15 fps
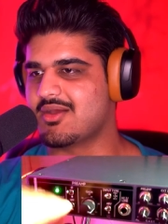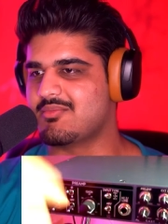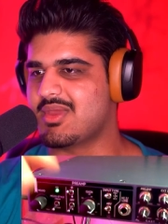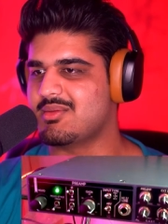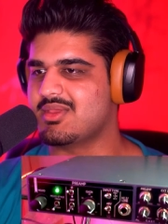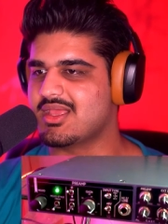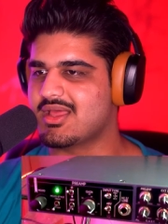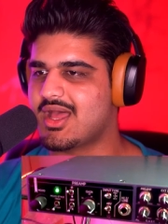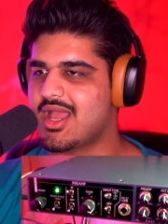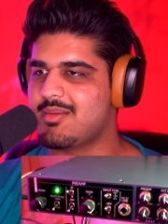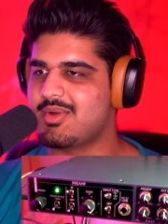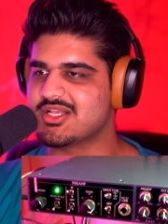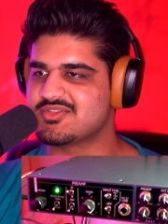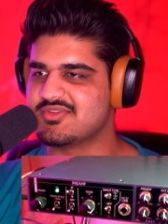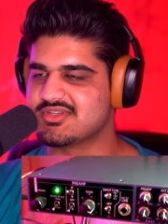Maybe a
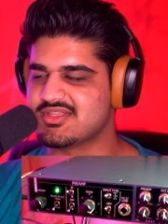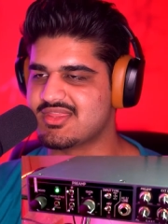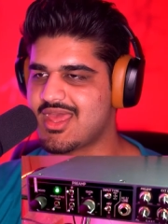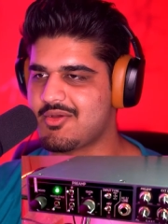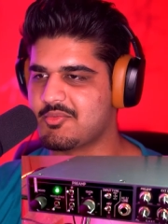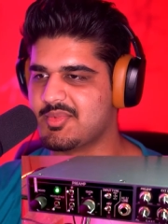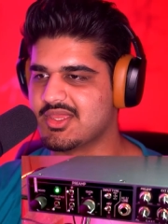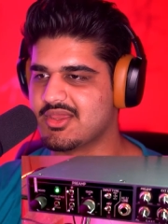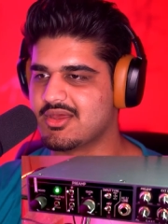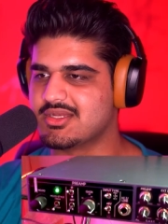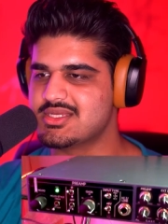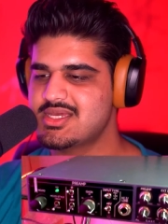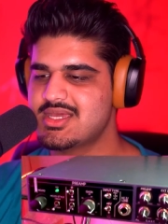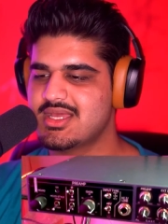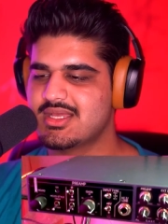high-pass filter there would be good.
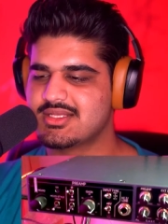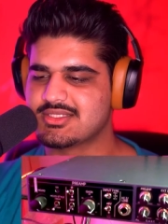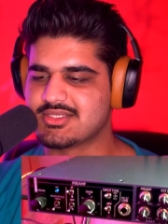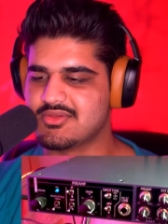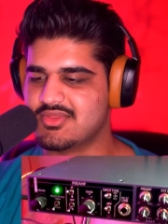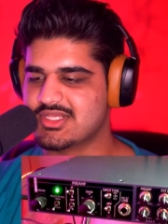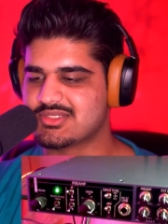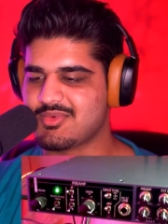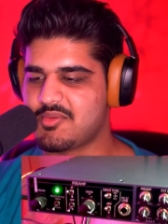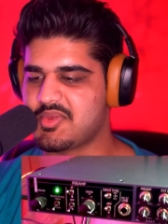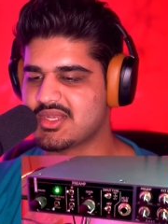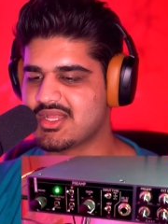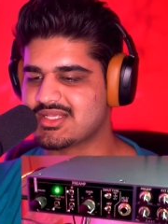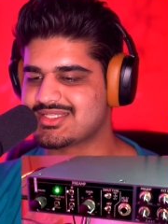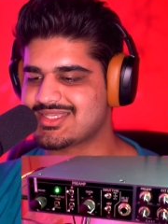So this might be a
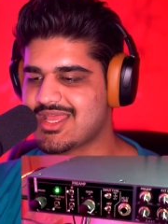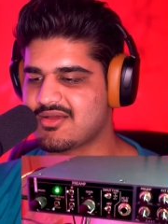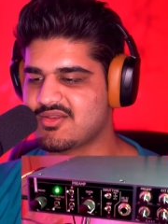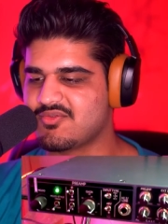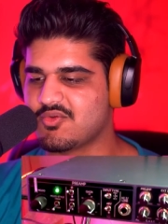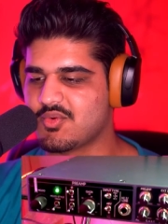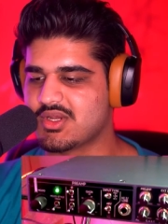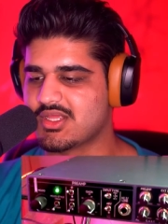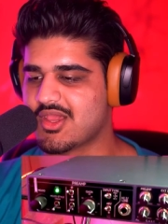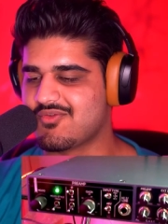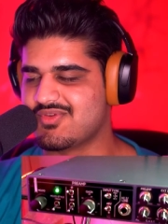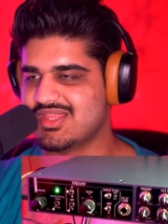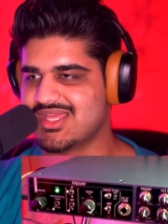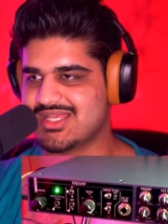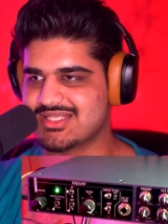nice sound if you want to go for
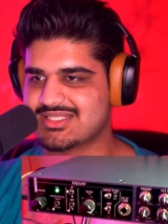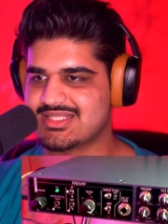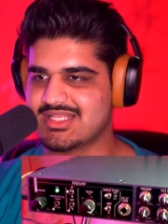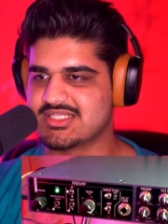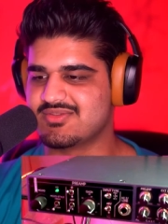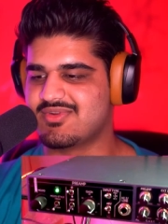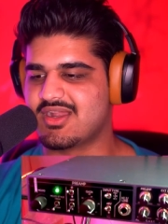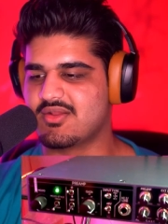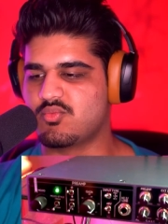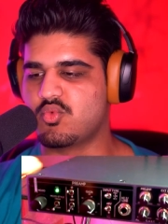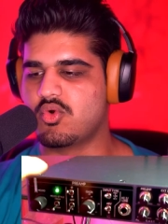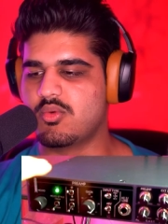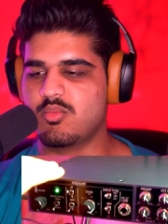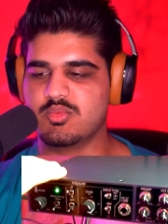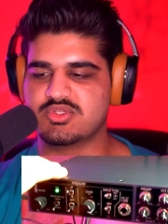this. This is a very
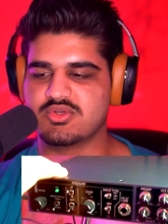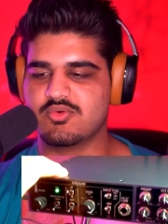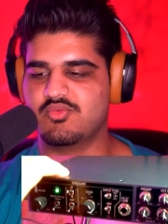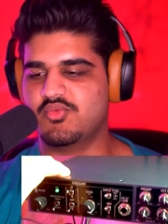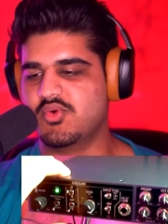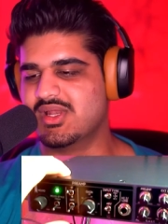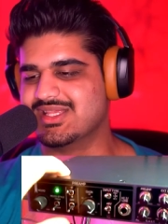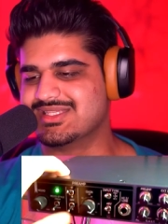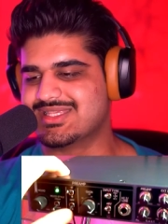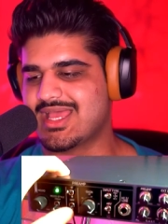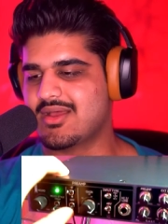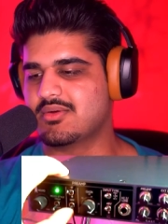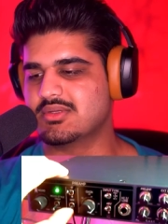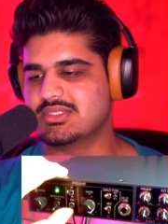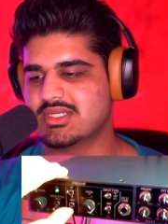warm, sort of woolly
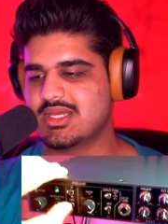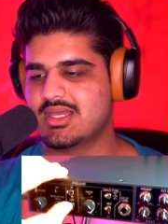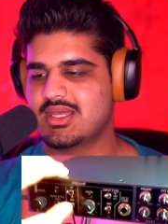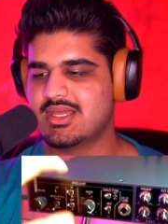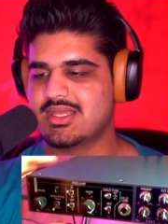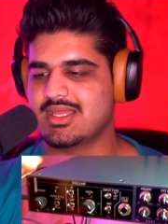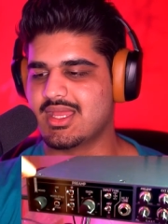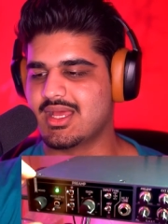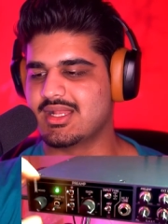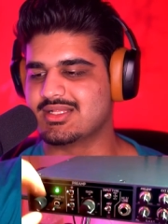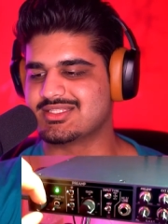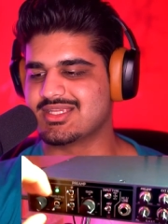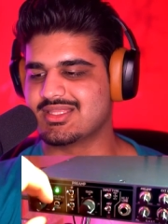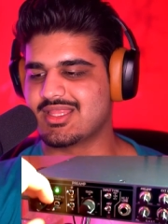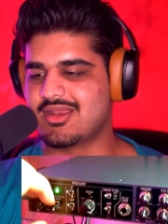sound. Yeah, let's
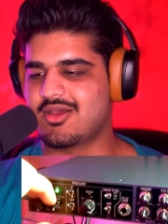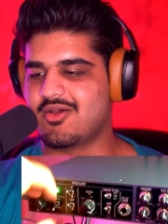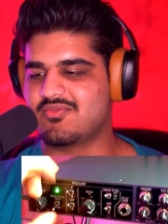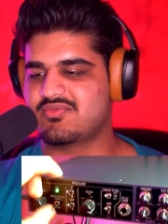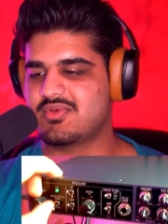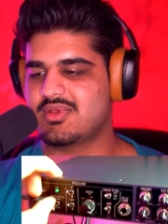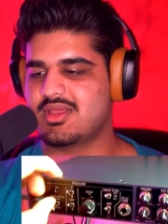turn that off.